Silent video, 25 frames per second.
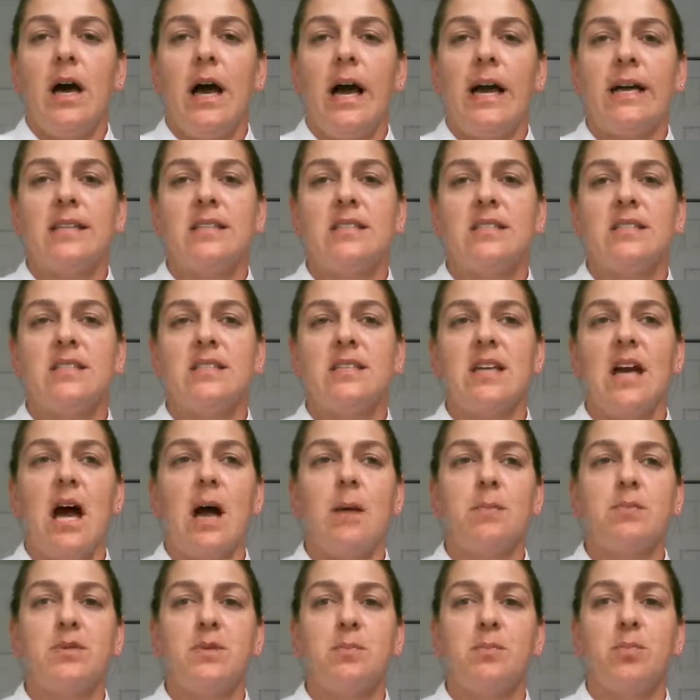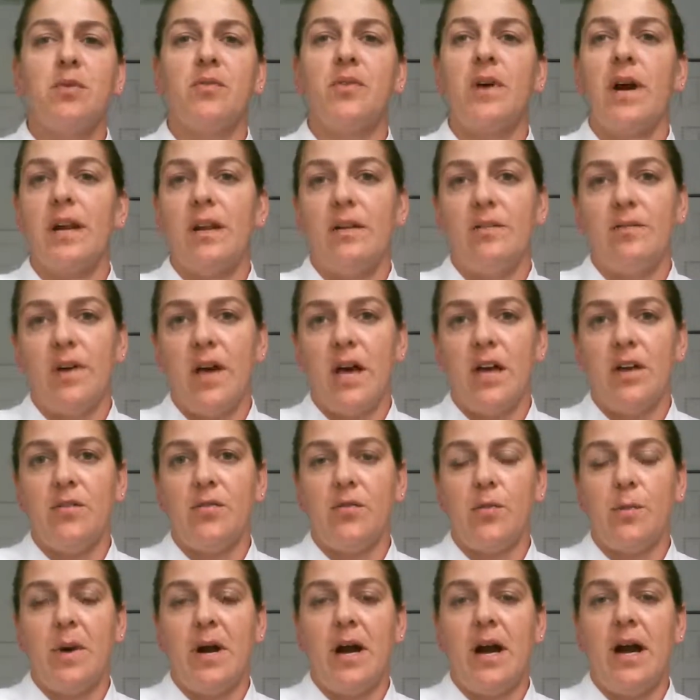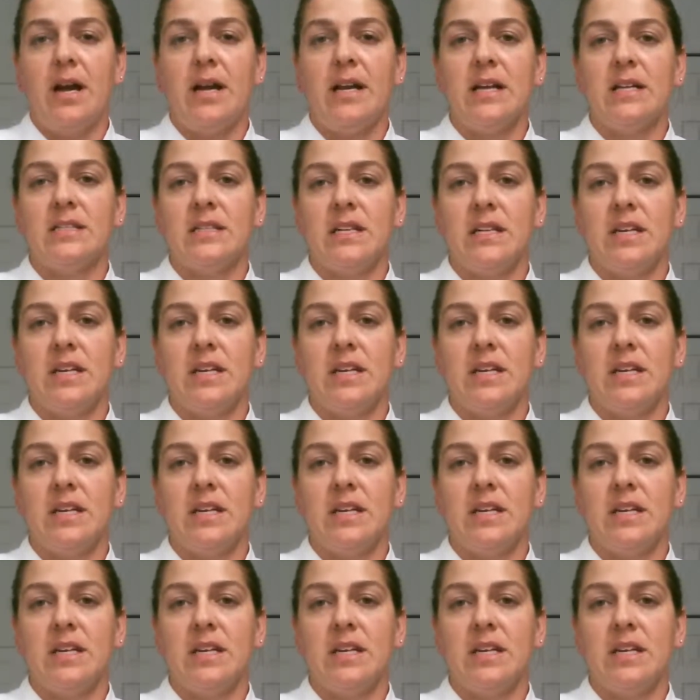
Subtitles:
I stopped providing value for my audience.